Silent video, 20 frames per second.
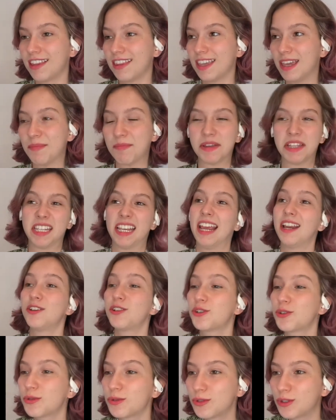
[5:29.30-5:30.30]
the
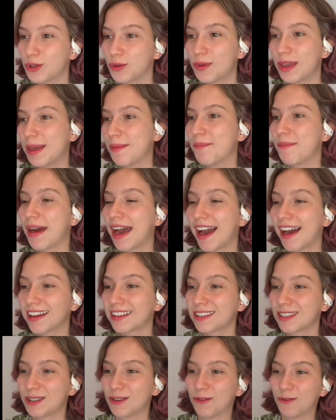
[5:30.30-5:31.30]
potential to
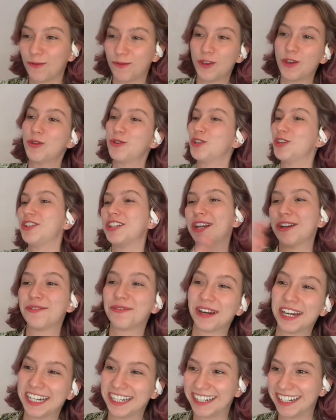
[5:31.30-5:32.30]
impact future
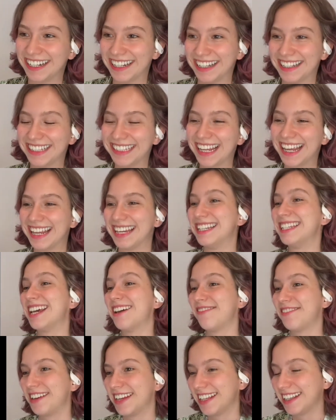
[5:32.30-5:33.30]
generations
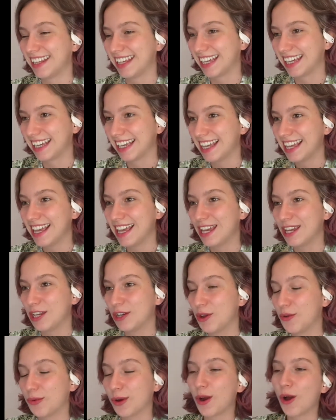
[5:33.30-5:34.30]
indefinitely. You
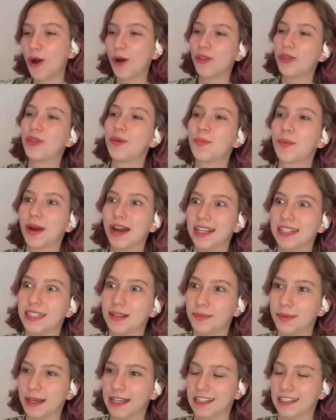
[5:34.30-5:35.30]
know, we're on the
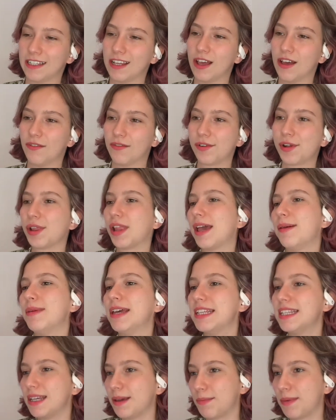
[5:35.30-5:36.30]
precipice of
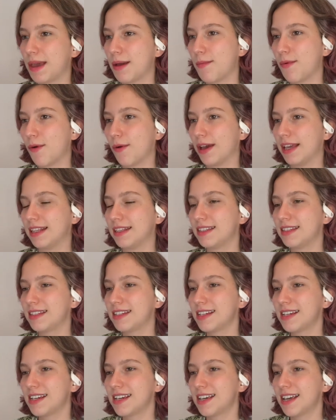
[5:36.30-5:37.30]
climate tipping
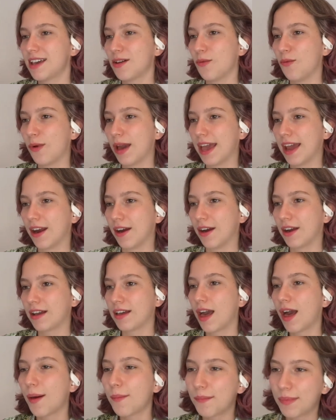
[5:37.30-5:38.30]
points where
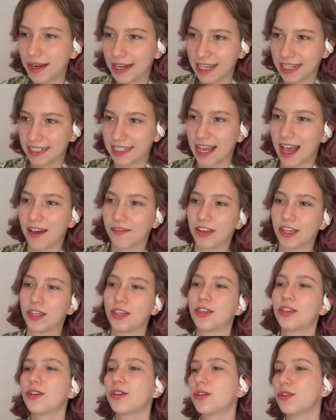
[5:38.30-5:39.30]
companies have a
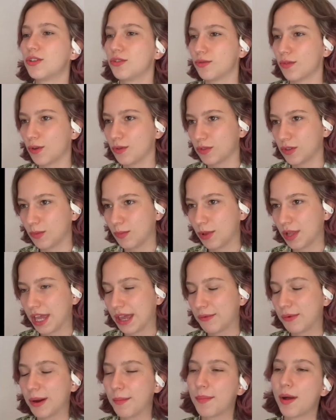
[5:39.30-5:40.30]
huge role to
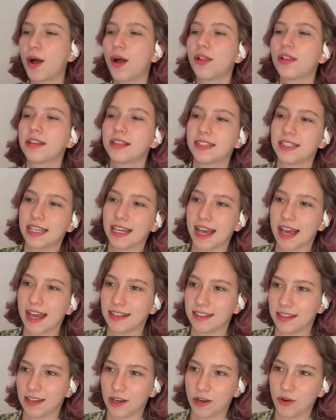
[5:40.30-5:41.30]
play, where policy
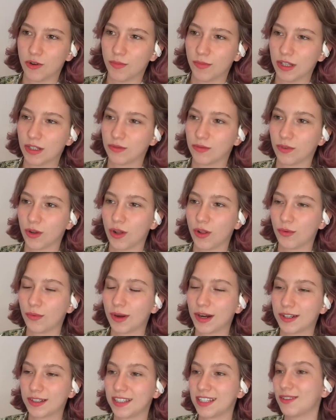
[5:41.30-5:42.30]
has an enormous role,
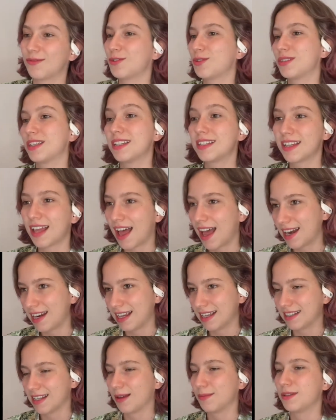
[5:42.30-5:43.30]
where civil
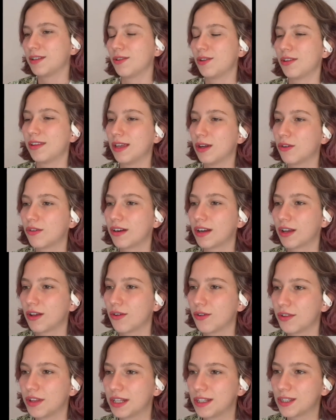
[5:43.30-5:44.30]
society is absolutely
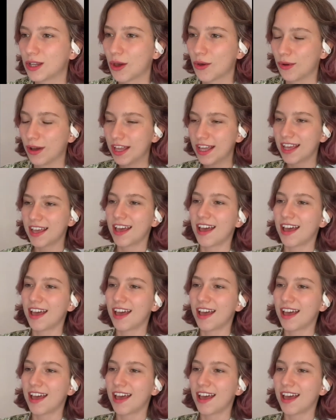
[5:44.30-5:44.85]
critical. And so